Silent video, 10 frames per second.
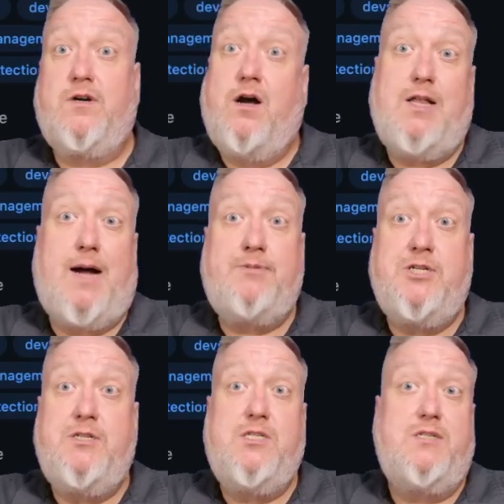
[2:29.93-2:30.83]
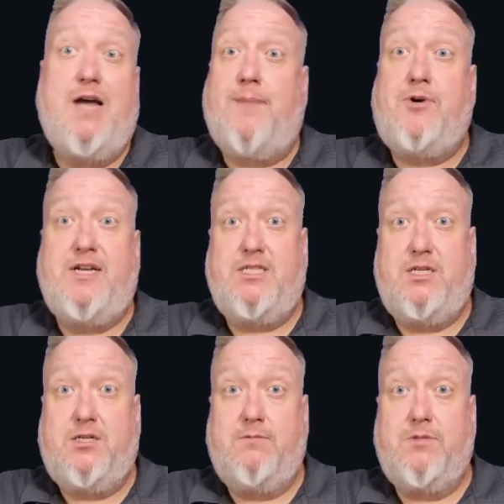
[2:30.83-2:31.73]
all options and operating
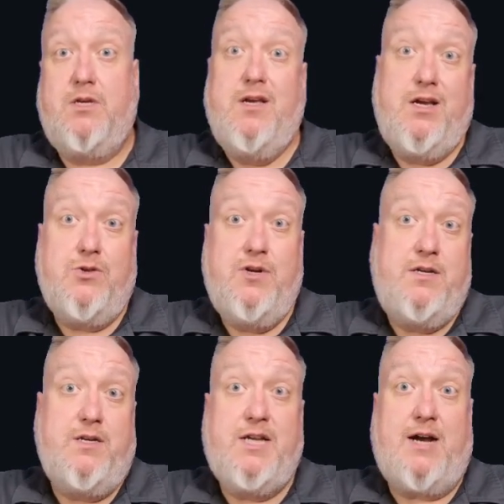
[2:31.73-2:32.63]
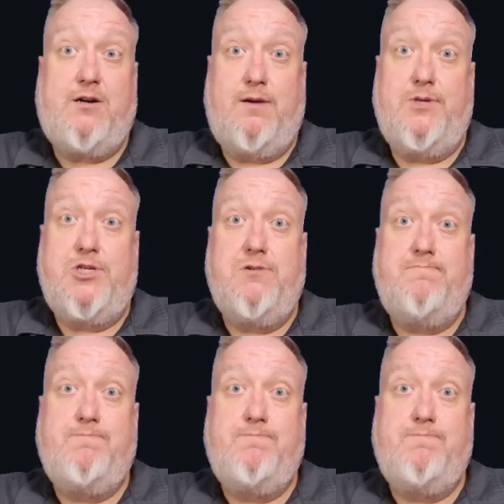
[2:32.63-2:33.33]
systems, including a Docker image.